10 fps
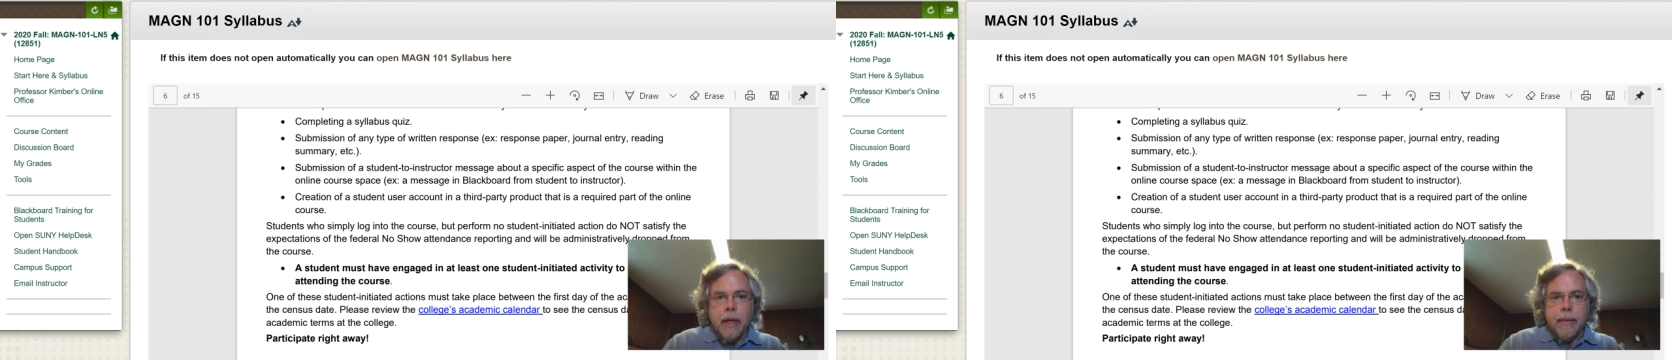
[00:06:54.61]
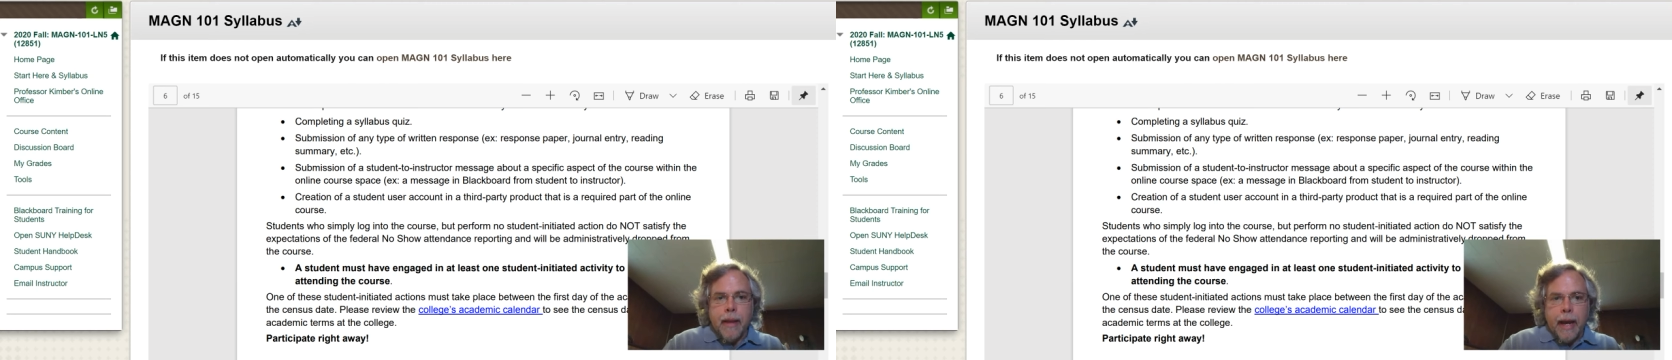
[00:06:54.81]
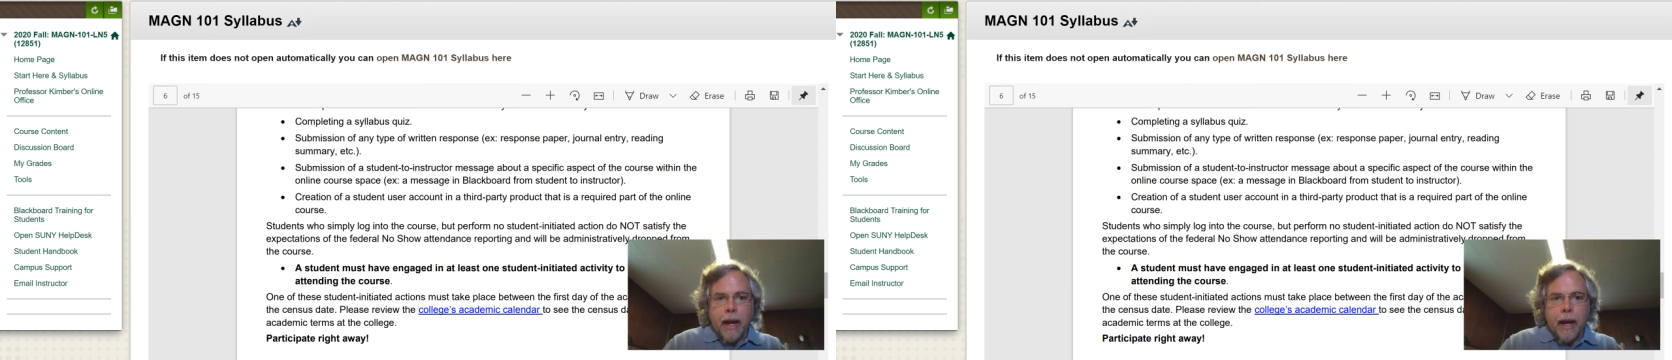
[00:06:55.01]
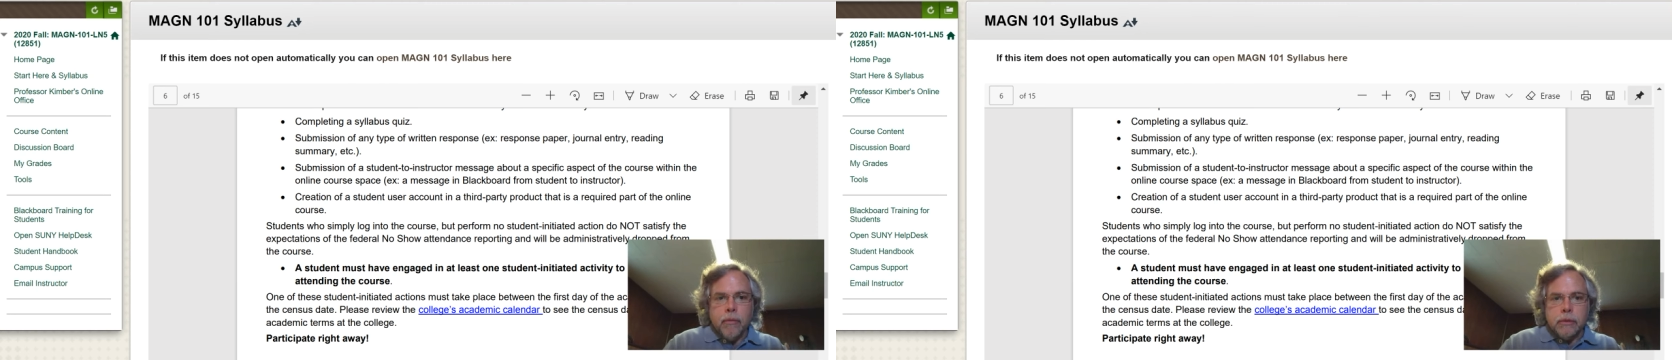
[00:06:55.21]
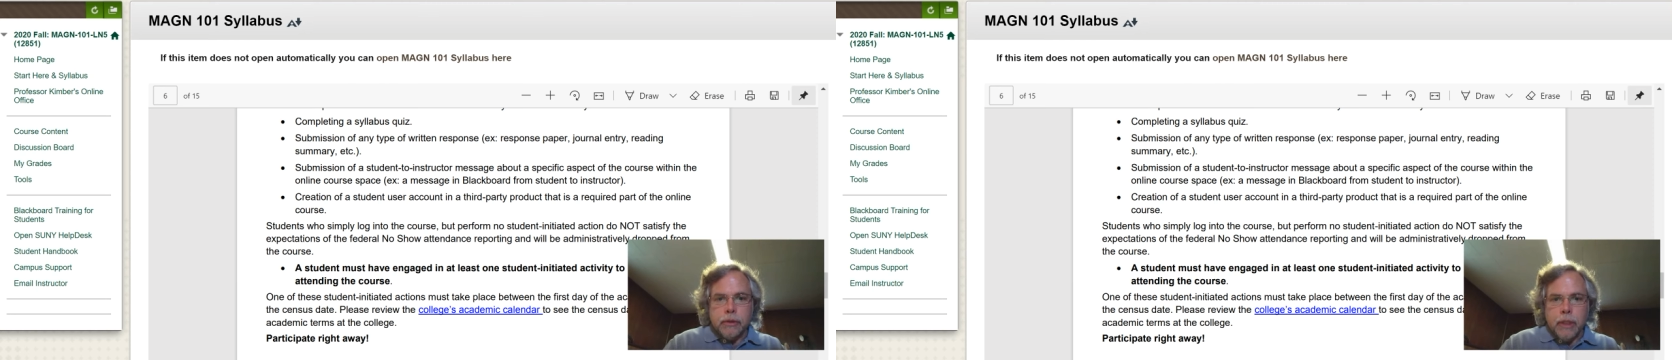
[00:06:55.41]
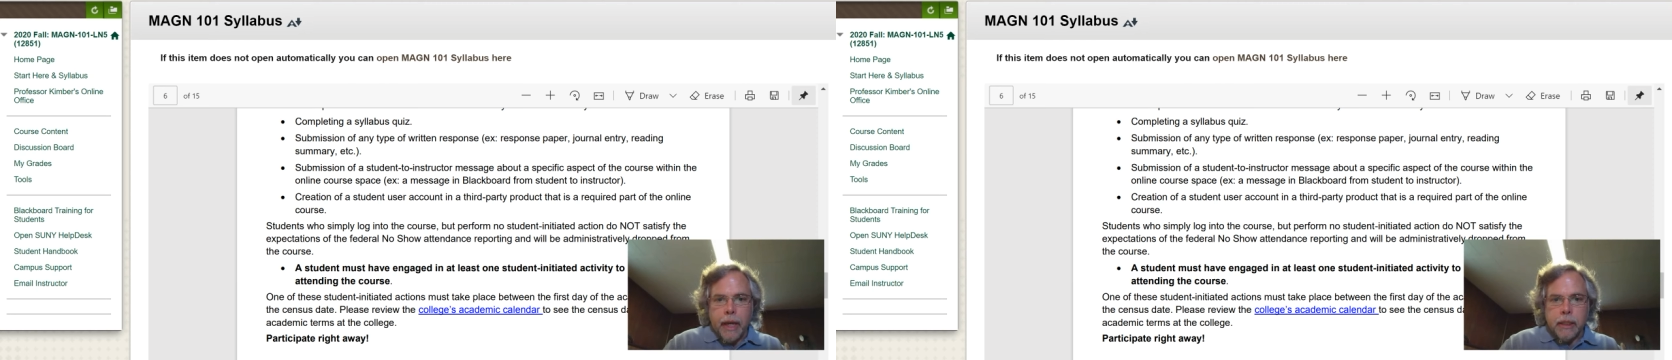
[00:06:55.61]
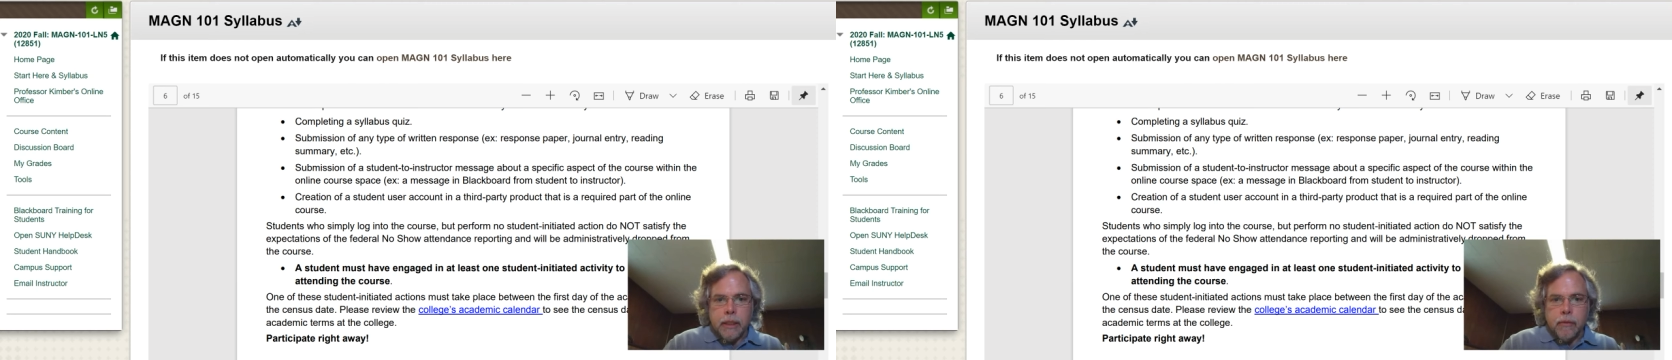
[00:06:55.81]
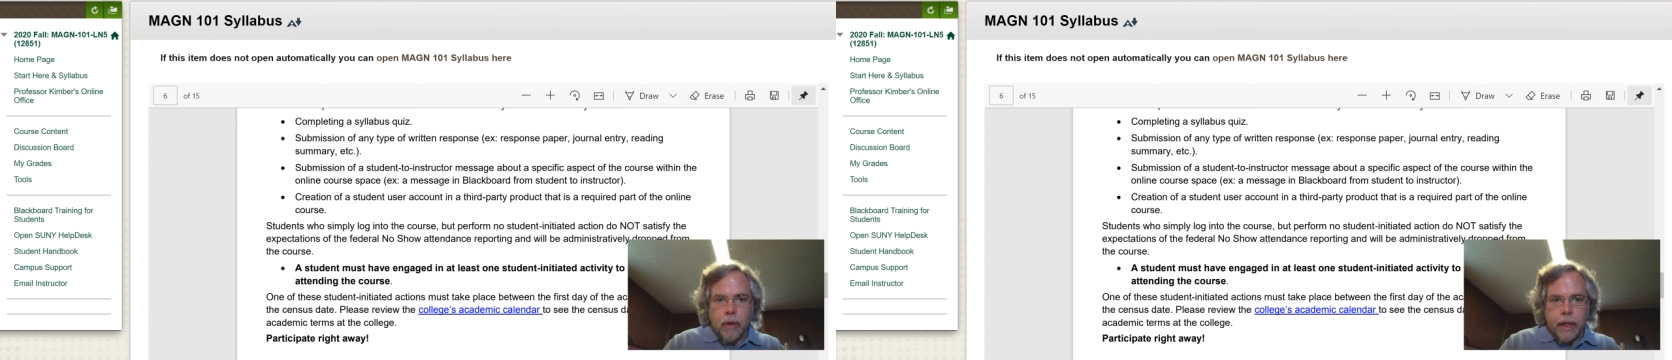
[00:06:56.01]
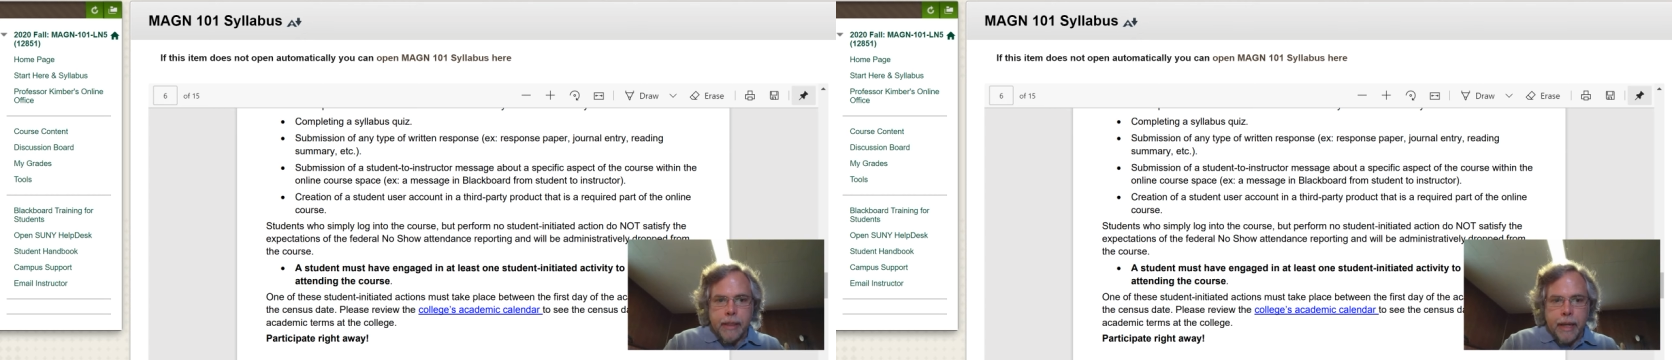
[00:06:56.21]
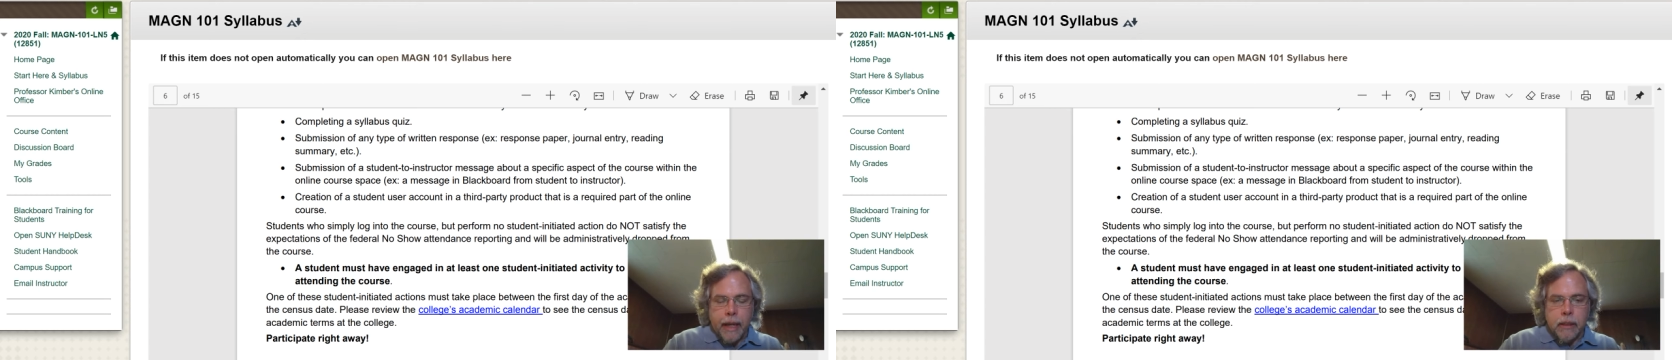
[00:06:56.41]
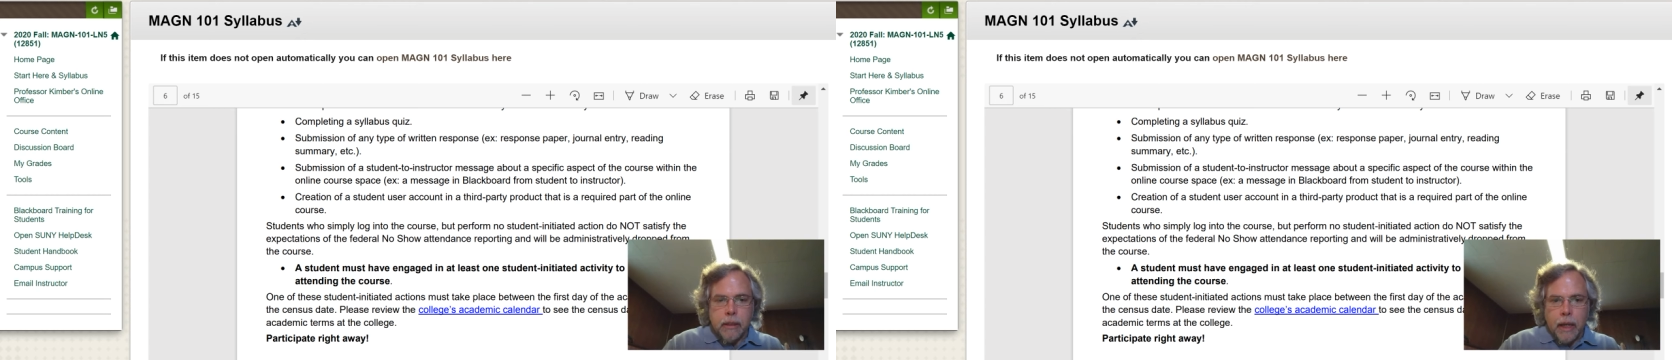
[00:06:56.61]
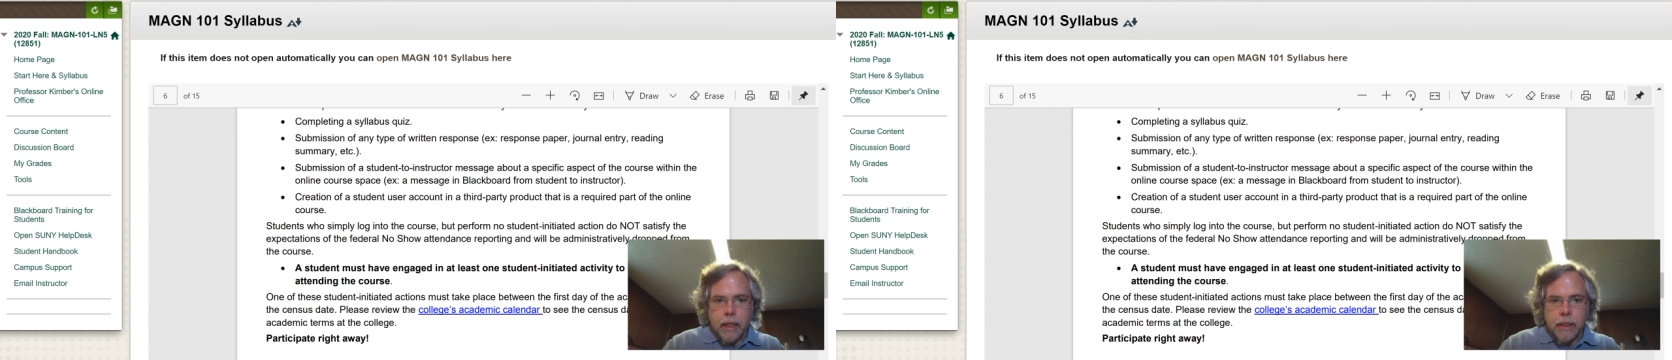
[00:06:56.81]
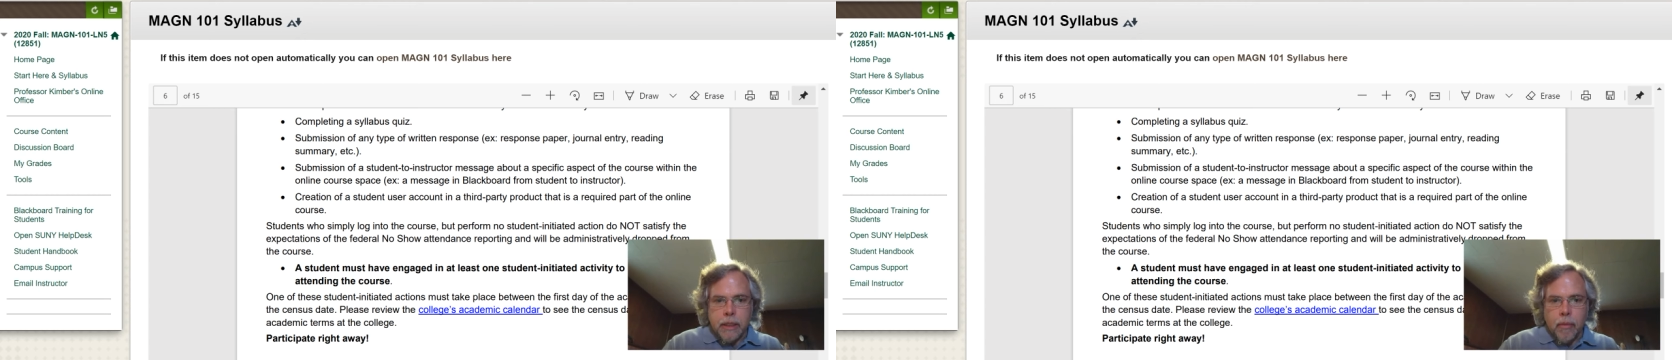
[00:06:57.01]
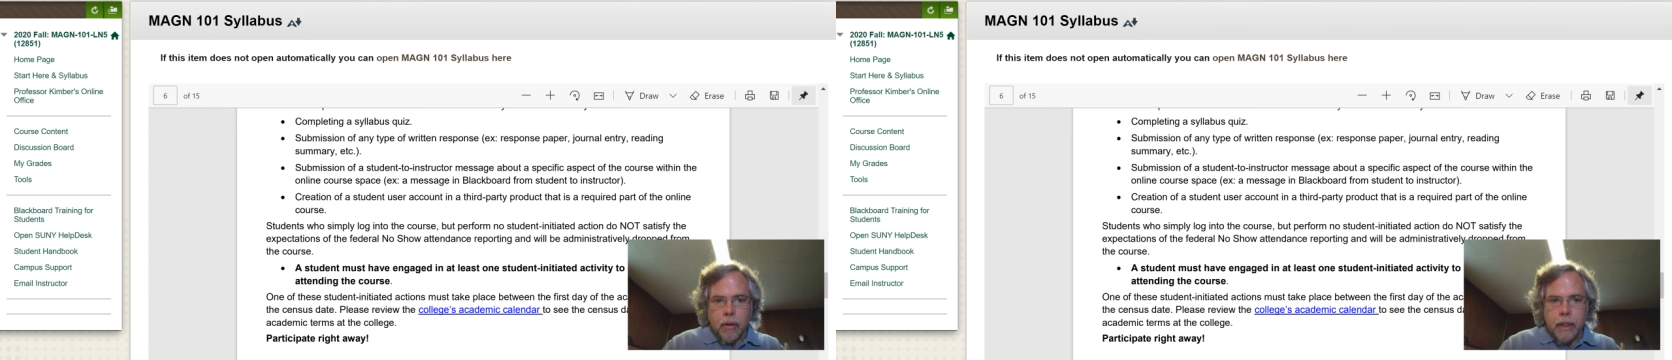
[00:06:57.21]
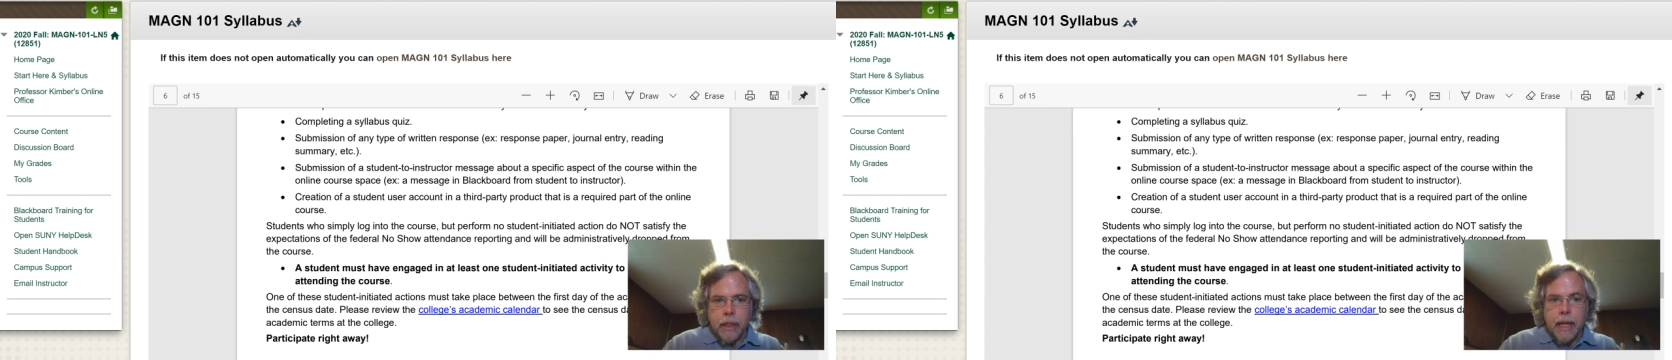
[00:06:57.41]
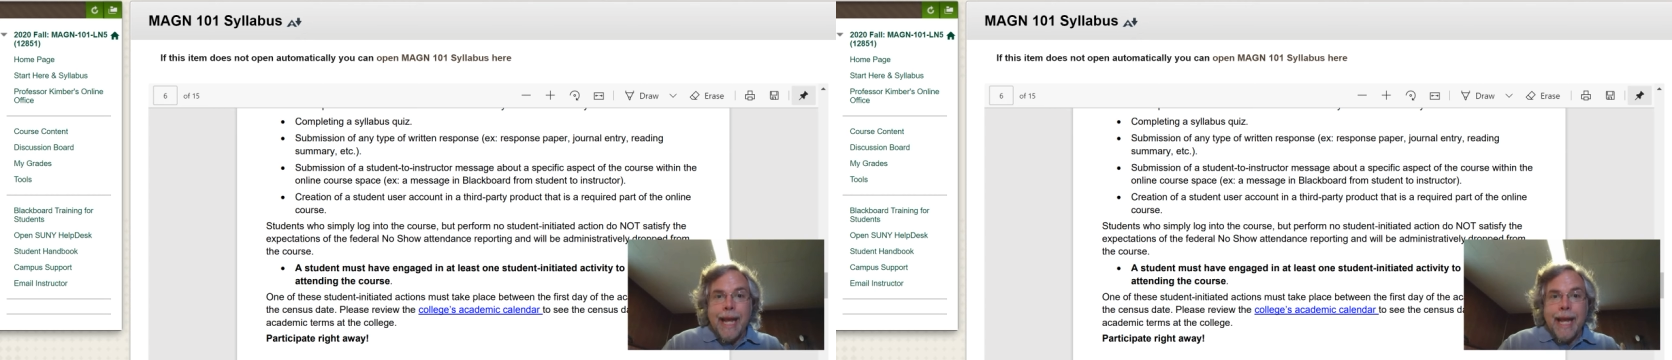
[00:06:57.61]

that will satisfy that last bullet.